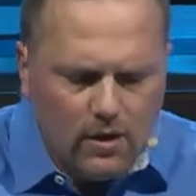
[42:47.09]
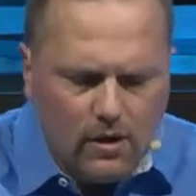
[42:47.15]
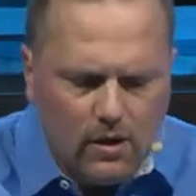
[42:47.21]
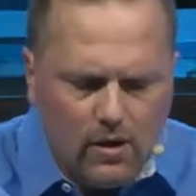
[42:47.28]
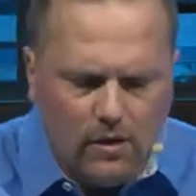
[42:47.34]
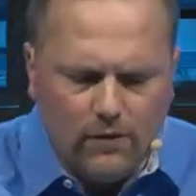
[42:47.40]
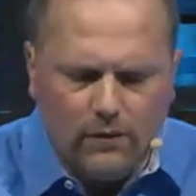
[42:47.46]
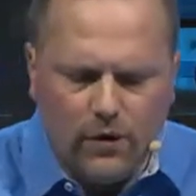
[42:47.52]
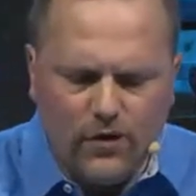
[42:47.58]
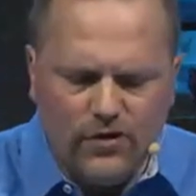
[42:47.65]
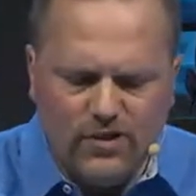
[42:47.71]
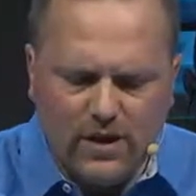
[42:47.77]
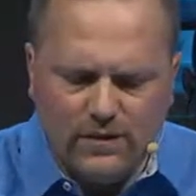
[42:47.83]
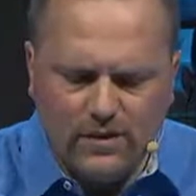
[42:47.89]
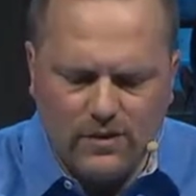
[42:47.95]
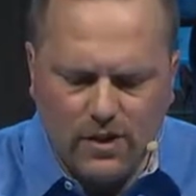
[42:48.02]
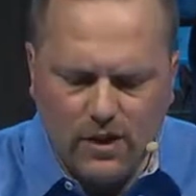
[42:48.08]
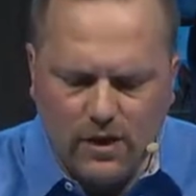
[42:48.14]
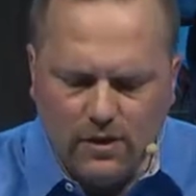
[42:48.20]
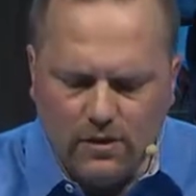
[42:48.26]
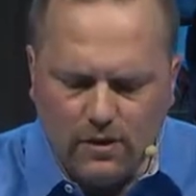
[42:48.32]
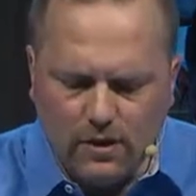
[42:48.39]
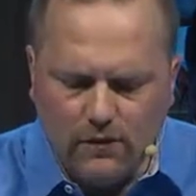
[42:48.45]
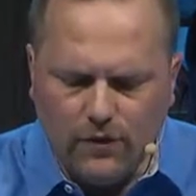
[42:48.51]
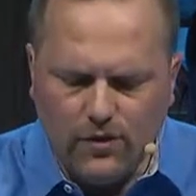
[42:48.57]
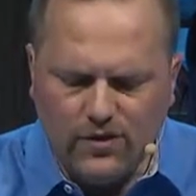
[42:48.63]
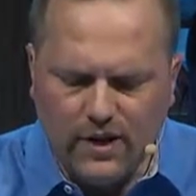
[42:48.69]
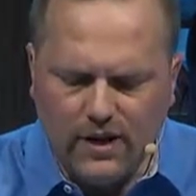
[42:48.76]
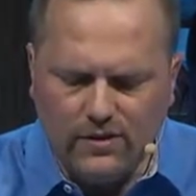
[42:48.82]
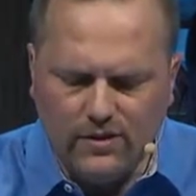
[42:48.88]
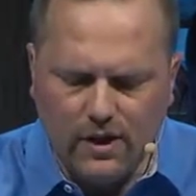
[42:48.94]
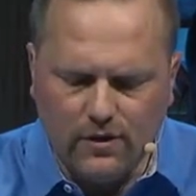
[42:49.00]
uh, verse 17, uh, verse
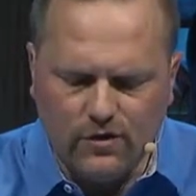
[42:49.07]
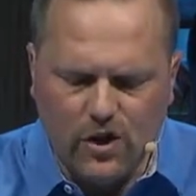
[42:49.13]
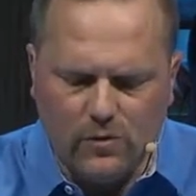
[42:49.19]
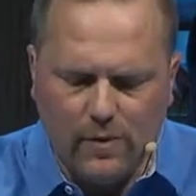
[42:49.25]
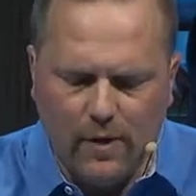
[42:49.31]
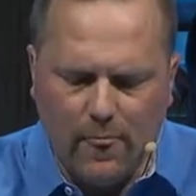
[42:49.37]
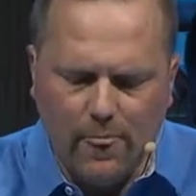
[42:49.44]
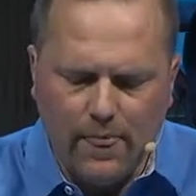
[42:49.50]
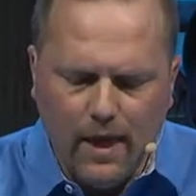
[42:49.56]
19, excuse me.